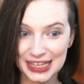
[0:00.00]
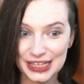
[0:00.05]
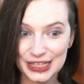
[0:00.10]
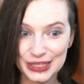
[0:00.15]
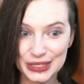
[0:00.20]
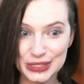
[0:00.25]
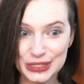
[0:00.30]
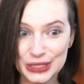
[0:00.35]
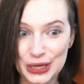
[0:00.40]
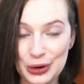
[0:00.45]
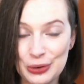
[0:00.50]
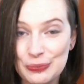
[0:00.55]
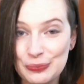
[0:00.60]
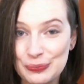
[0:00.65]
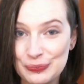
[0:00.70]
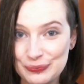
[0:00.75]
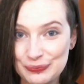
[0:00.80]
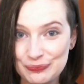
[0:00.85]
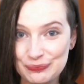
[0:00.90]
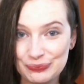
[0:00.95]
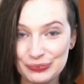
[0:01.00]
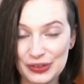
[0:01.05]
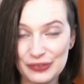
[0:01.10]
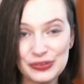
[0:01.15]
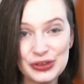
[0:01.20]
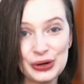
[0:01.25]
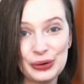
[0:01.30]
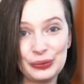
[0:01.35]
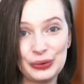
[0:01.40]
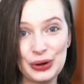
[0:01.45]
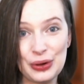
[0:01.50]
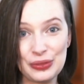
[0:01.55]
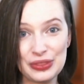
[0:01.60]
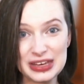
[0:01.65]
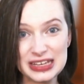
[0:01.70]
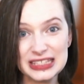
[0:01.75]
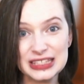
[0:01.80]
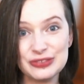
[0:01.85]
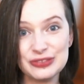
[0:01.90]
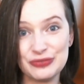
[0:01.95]
So, if you don't know
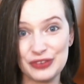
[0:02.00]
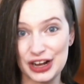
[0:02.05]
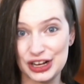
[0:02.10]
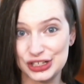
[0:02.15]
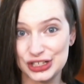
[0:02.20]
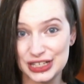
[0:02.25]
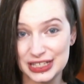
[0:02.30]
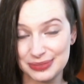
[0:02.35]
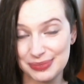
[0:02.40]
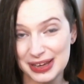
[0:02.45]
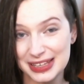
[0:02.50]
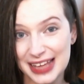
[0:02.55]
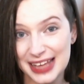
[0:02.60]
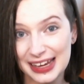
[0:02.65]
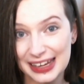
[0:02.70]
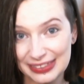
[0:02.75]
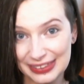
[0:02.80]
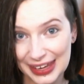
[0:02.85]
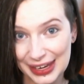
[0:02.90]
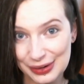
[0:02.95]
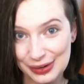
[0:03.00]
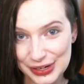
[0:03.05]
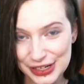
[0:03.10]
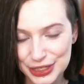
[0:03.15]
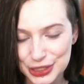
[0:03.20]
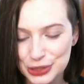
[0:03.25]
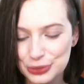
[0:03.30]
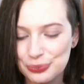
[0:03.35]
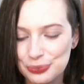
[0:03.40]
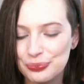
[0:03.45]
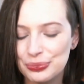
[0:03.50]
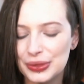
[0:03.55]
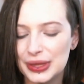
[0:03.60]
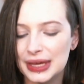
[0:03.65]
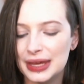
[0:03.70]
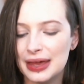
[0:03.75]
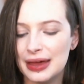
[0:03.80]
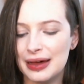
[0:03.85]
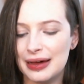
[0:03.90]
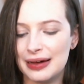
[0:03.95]
this, French is my second language.
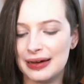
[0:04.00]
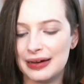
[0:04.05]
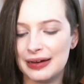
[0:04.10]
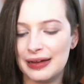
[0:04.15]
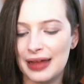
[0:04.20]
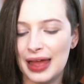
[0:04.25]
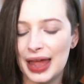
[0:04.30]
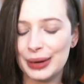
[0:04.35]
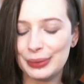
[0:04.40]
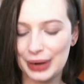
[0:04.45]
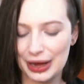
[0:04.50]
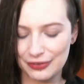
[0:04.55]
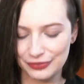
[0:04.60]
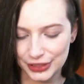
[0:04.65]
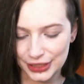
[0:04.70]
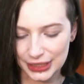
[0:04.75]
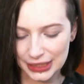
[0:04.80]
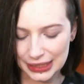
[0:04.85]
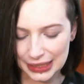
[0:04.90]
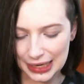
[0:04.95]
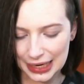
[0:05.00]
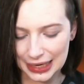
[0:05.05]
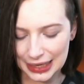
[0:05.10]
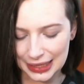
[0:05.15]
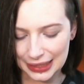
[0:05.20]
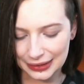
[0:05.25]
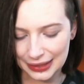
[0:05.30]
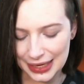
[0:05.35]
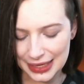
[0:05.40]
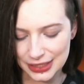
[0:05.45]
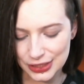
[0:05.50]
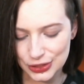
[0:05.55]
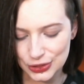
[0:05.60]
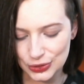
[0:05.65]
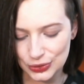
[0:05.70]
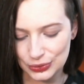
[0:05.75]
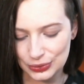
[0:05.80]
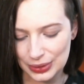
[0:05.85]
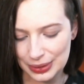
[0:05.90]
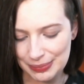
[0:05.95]
However, I like
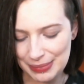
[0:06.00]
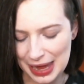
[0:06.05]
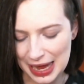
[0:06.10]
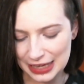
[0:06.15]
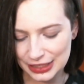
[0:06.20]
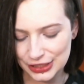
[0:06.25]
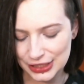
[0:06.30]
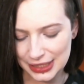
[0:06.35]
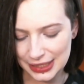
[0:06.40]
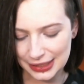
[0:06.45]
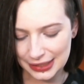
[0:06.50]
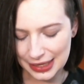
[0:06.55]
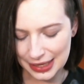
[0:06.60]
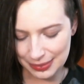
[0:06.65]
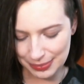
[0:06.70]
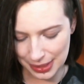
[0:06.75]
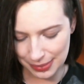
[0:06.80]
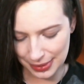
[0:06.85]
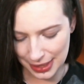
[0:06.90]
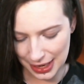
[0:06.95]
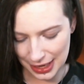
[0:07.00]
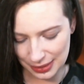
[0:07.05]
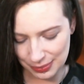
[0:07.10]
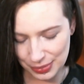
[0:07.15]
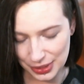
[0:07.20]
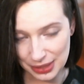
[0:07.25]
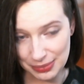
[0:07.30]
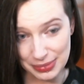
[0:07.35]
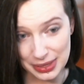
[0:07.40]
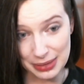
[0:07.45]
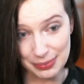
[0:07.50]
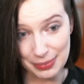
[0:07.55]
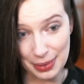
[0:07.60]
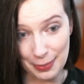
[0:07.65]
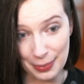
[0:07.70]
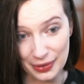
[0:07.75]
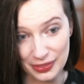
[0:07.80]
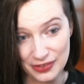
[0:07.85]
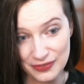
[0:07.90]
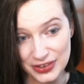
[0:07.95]
to imagine, and maybe I can put a meme up
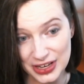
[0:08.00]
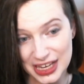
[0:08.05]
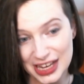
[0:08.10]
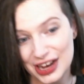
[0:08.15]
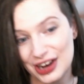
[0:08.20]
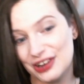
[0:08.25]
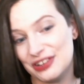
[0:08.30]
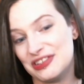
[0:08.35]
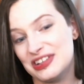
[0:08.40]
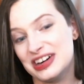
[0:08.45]
on the video,